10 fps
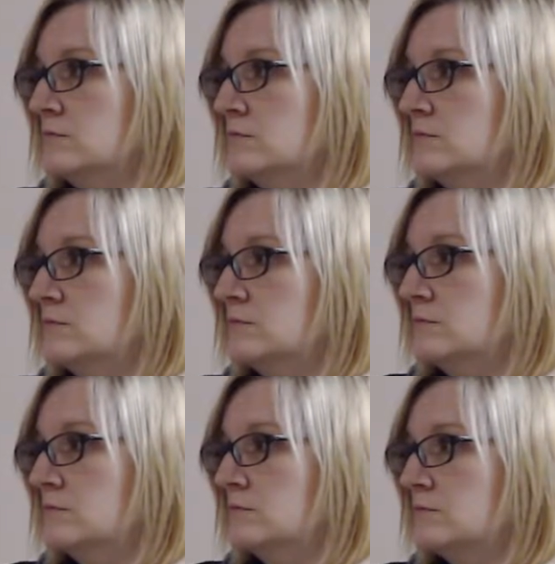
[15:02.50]

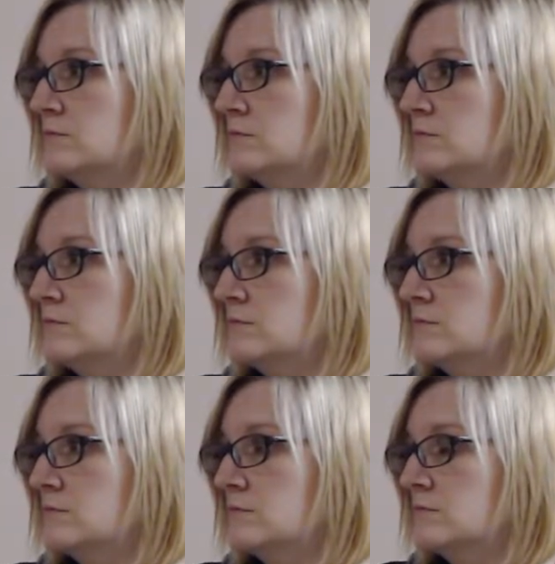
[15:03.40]

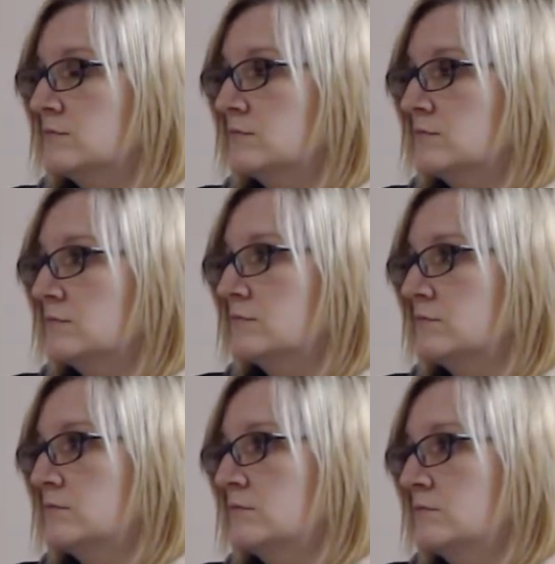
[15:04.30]

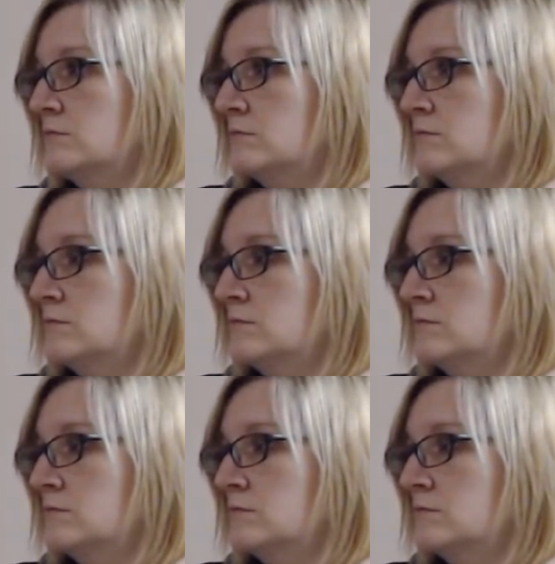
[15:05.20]
(not speaking)